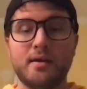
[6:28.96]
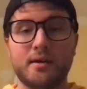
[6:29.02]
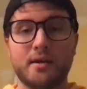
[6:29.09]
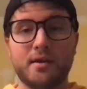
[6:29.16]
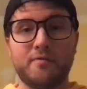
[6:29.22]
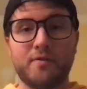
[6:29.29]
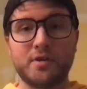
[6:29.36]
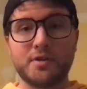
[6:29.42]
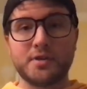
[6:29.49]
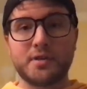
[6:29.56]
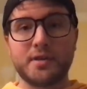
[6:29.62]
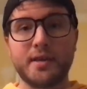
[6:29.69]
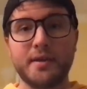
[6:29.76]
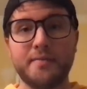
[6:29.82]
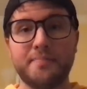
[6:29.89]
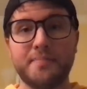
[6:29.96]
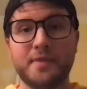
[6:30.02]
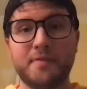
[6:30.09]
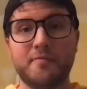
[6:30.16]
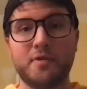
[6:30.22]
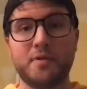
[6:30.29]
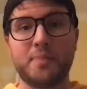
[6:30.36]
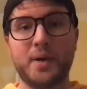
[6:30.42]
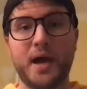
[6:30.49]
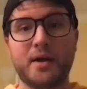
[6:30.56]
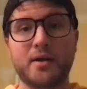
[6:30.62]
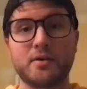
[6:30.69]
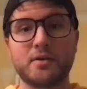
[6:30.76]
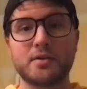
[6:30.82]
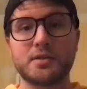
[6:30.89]
Conversely, for the
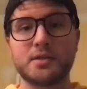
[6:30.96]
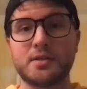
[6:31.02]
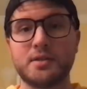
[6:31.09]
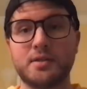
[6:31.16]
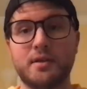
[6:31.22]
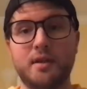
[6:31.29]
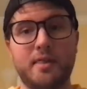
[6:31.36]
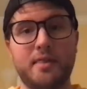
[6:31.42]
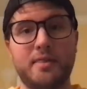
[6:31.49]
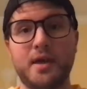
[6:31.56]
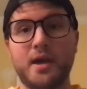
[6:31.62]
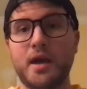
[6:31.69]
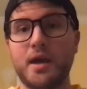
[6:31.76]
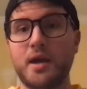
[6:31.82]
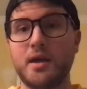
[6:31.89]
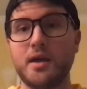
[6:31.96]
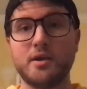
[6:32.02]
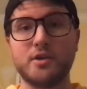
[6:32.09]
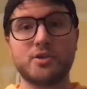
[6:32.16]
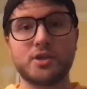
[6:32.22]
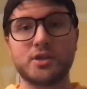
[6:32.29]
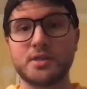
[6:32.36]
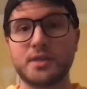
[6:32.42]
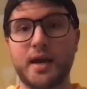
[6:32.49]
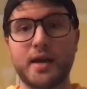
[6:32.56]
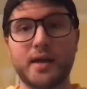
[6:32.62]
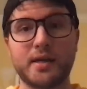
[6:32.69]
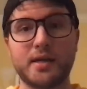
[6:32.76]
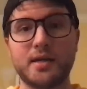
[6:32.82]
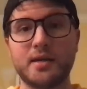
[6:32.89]
Packers, they just got
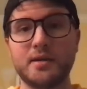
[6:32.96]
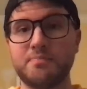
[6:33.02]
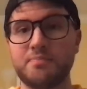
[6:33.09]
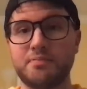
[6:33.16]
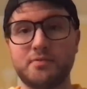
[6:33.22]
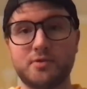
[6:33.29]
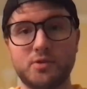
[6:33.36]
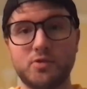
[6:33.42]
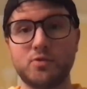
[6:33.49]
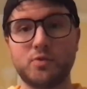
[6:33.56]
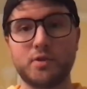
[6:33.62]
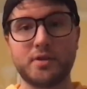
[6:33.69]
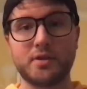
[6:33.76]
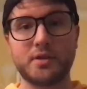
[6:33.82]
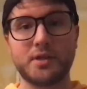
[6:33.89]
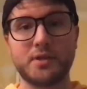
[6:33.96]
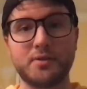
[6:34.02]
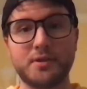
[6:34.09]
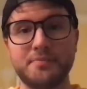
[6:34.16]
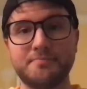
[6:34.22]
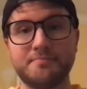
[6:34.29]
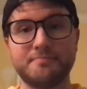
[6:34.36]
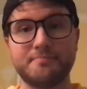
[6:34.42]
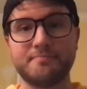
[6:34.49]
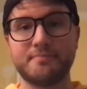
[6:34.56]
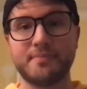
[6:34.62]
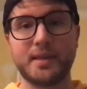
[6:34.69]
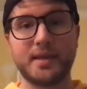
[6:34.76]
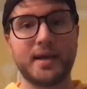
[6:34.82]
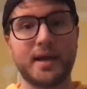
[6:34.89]
to keep doing what they're doing.
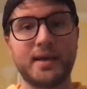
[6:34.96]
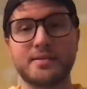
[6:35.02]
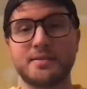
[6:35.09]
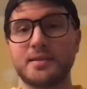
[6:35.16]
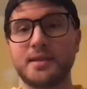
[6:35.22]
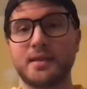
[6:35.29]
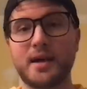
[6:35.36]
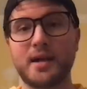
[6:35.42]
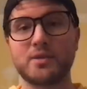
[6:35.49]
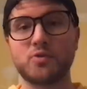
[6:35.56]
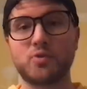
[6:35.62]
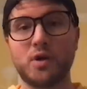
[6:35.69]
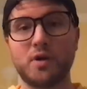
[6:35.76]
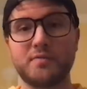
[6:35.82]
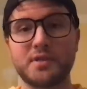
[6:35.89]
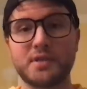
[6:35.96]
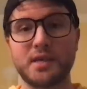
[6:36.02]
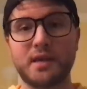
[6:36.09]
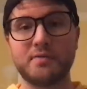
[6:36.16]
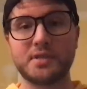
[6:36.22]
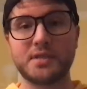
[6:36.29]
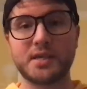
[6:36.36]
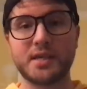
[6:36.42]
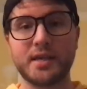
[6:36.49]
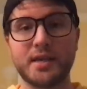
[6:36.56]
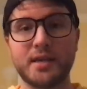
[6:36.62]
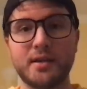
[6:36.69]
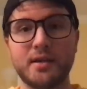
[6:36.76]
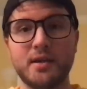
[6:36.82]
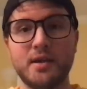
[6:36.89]
Got to see a lot of twelve to
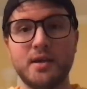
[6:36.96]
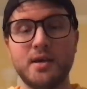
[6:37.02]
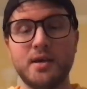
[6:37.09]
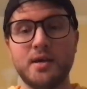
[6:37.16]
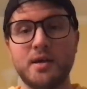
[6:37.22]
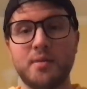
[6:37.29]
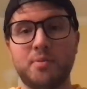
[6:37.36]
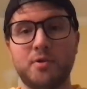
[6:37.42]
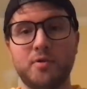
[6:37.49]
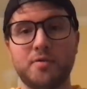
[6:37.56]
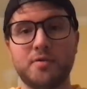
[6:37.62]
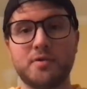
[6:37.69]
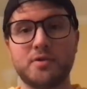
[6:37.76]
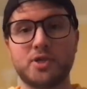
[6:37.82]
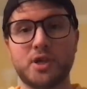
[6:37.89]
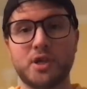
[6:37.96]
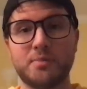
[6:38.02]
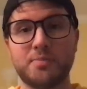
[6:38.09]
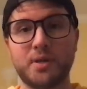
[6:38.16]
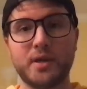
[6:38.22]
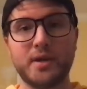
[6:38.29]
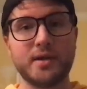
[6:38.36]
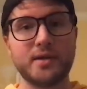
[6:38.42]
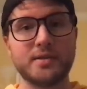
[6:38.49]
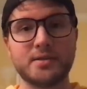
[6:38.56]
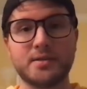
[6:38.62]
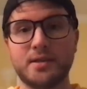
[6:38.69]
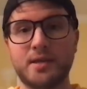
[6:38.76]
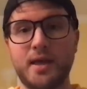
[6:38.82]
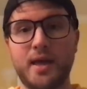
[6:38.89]
seventeen, both in chunk
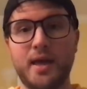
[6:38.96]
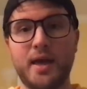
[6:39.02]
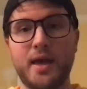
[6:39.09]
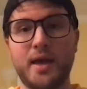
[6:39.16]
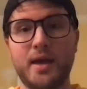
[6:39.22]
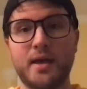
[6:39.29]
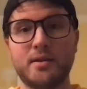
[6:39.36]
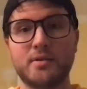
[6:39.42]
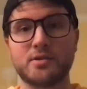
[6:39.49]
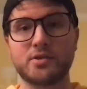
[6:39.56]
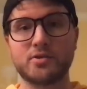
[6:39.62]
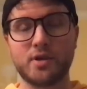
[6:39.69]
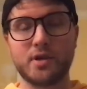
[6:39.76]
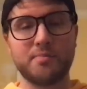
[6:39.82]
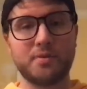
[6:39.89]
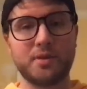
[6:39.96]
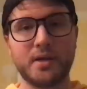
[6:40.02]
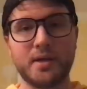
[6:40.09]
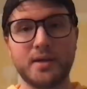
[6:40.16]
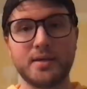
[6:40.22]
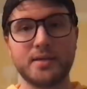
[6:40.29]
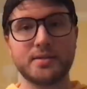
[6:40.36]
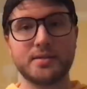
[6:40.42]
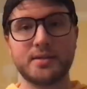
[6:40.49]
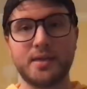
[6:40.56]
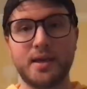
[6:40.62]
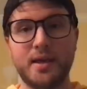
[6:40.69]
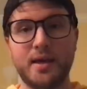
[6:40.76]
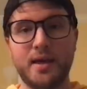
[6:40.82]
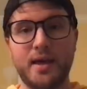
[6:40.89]
plays and in screen plays,
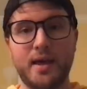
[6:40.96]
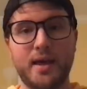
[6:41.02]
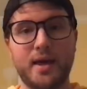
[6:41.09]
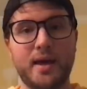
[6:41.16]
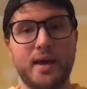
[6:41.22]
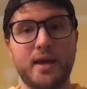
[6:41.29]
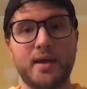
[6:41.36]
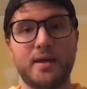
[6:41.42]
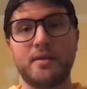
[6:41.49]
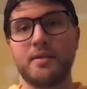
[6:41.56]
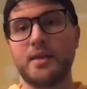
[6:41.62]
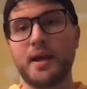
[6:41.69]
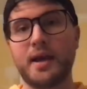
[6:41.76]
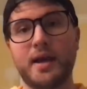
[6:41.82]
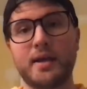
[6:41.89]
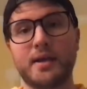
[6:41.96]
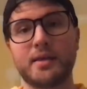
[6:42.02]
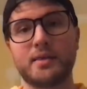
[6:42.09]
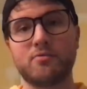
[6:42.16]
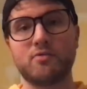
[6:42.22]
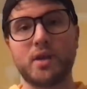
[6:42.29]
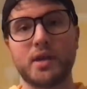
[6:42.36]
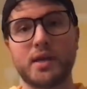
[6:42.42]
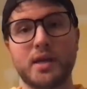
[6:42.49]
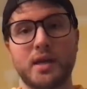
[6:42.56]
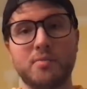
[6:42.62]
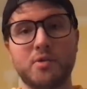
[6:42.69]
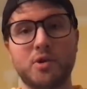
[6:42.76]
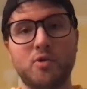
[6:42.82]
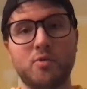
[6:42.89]
and they got to get the running
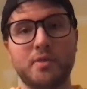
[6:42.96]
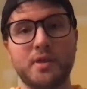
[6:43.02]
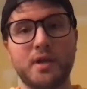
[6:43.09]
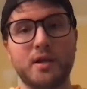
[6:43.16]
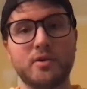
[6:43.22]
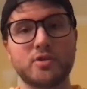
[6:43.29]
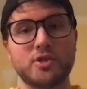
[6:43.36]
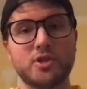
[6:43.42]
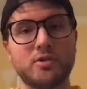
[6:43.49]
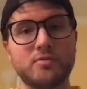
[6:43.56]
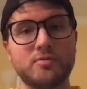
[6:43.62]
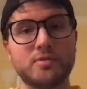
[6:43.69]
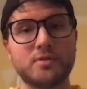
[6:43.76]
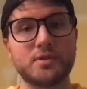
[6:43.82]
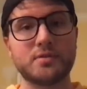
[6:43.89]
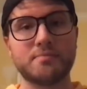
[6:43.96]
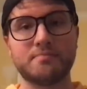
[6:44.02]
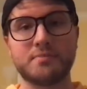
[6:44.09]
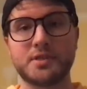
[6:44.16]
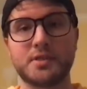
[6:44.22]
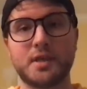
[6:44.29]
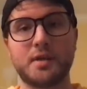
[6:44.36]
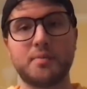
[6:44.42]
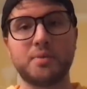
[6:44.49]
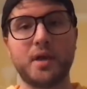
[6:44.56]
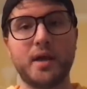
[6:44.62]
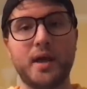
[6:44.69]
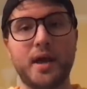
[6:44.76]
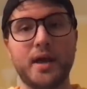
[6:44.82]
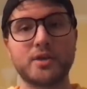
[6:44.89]
game going with Aaron Jones to set up
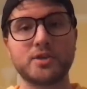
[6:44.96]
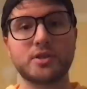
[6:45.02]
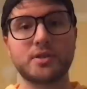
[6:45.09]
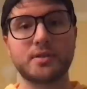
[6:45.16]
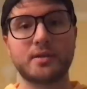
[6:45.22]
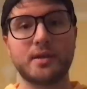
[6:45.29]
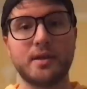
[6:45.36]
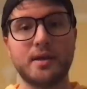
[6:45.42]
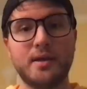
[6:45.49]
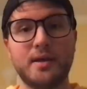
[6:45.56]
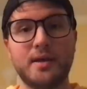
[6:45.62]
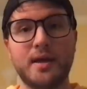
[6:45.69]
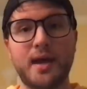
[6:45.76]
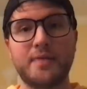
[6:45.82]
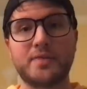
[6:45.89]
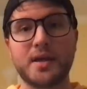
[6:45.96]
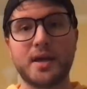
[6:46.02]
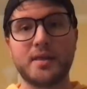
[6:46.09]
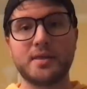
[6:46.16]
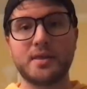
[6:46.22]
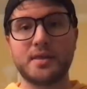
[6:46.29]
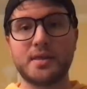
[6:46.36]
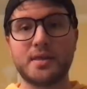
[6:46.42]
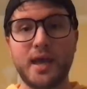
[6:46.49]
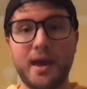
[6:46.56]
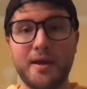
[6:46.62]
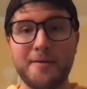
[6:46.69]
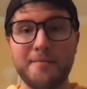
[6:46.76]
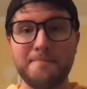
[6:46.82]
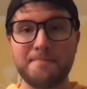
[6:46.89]
play action. At the end of the
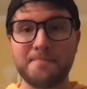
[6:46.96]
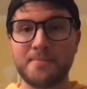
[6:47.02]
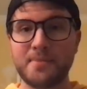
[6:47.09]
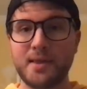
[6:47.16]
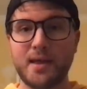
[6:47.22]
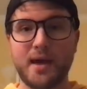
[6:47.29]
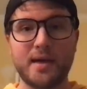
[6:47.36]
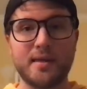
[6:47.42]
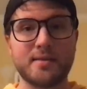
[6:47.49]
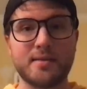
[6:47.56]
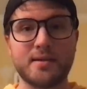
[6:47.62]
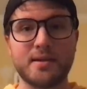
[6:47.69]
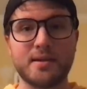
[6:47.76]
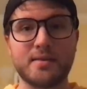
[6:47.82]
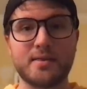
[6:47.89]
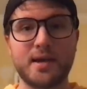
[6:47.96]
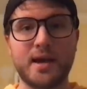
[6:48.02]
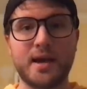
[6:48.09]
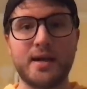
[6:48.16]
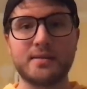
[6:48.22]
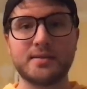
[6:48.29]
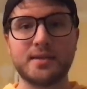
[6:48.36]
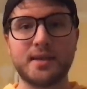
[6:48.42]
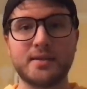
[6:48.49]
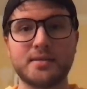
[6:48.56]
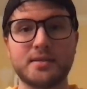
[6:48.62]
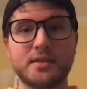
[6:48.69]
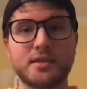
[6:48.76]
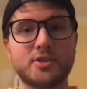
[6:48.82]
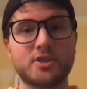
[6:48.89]
day, I think that
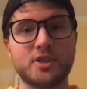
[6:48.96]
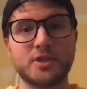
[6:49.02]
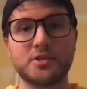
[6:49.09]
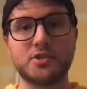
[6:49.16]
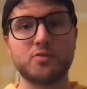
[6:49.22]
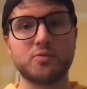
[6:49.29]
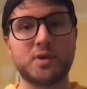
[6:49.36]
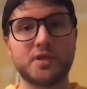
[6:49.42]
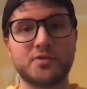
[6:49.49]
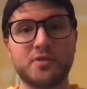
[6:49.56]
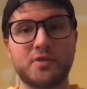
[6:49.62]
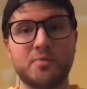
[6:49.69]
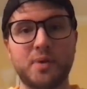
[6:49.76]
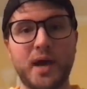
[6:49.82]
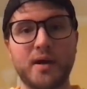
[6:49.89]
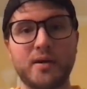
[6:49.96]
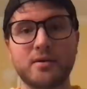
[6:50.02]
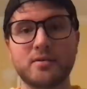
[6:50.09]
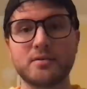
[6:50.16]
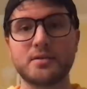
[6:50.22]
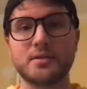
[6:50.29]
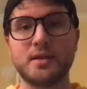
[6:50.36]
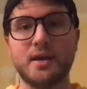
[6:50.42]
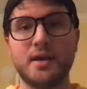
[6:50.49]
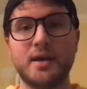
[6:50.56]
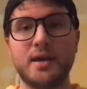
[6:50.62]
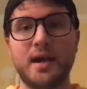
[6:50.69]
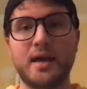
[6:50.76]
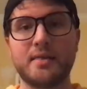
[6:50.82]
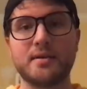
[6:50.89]
Tennessee is just too much for the Packers.
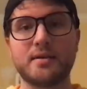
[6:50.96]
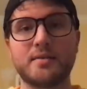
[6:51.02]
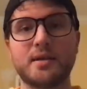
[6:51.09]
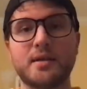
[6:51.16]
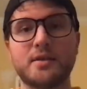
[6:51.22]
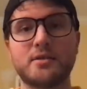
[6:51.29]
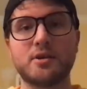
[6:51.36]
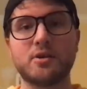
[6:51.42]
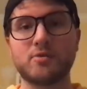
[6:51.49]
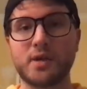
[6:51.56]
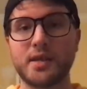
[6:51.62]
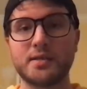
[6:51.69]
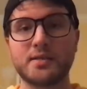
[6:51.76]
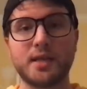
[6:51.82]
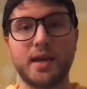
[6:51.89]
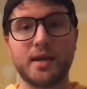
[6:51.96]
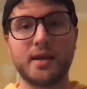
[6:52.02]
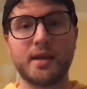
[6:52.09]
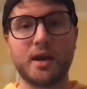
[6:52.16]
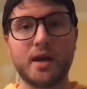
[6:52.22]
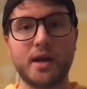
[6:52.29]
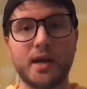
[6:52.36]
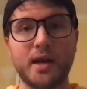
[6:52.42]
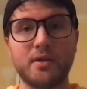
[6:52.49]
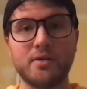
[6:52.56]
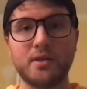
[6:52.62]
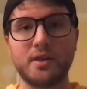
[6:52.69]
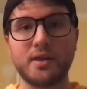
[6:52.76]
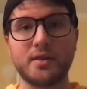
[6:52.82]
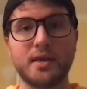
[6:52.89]
I think they don't contain Derrick
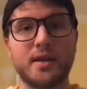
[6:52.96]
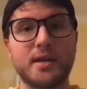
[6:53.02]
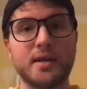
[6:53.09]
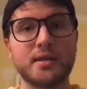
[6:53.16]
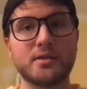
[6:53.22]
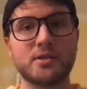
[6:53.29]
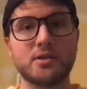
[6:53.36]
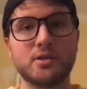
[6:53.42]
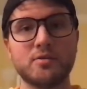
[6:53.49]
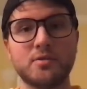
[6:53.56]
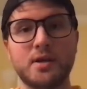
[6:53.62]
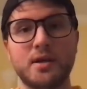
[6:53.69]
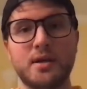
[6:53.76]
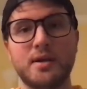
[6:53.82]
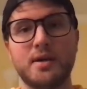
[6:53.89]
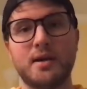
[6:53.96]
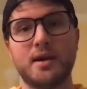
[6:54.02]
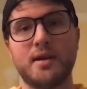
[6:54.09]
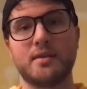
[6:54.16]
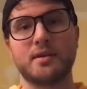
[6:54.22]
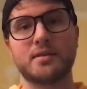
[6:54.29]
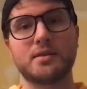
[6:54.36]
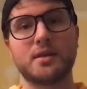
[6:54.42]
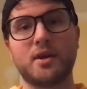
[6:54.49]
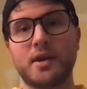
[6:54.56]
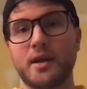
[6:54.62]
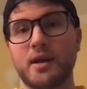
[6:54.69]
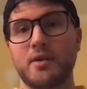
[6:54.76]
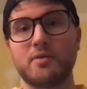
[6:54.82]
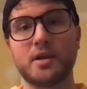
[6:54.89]
Henry like they need to. I think Derrick
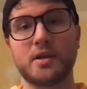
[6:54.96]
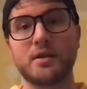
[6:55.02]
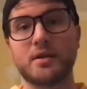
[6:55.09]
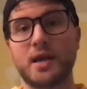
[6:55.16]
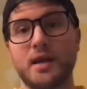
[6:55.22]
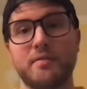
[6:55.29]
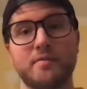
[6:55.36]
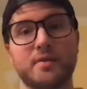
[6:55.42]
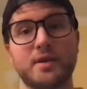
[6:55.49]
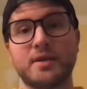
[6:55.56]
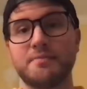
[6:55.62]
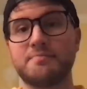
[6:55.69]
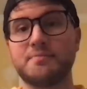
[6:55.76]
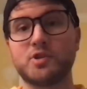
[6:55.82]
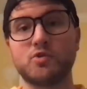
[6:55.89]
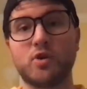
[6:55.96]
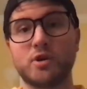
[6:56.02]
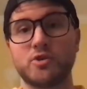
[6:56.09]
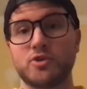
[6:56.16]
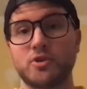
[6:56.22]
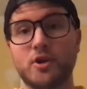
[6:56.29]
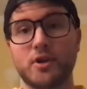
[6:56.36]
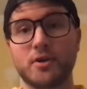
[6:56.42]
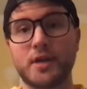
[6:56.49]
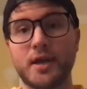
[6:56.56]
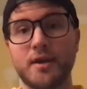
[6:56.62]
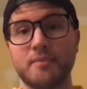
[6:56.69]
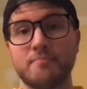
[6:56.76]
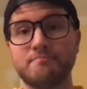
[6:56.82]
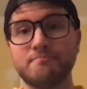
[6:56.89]
Henry could have a two hundred yard
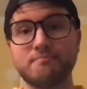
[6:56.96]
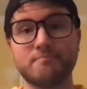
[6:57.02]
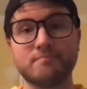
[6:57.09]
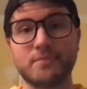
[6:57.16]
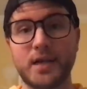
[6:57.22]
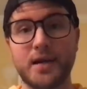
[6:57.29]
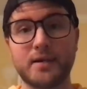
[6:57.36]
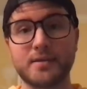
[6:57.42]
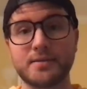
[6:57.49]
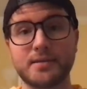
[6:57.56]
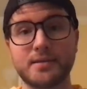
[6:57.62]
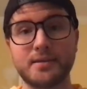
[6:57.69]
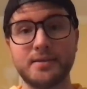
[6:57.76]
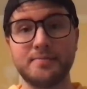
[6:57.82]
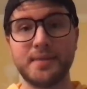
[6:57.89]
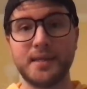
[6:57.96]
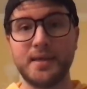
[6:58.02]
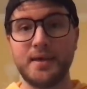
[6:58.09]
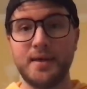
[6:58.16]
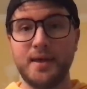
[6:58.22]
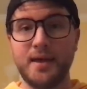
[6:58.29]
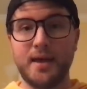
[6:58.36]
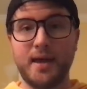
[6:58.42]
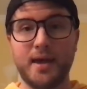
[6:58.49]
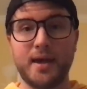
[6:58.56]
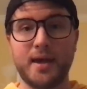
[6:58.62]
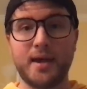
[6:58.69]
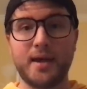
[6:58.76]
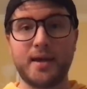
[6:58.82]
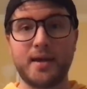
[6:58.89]
game, honestly.
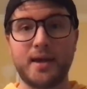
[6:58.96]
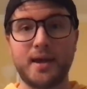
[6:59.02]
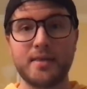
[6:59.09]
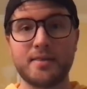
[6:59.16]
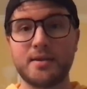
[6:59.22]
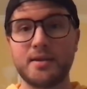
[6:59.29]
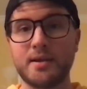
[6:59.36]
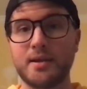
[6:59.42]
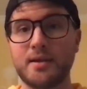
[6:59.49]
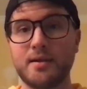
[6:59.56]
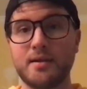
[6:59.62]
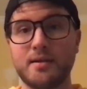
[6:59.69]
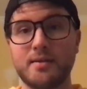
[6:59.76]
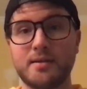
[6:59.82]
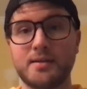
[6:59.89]
And I think the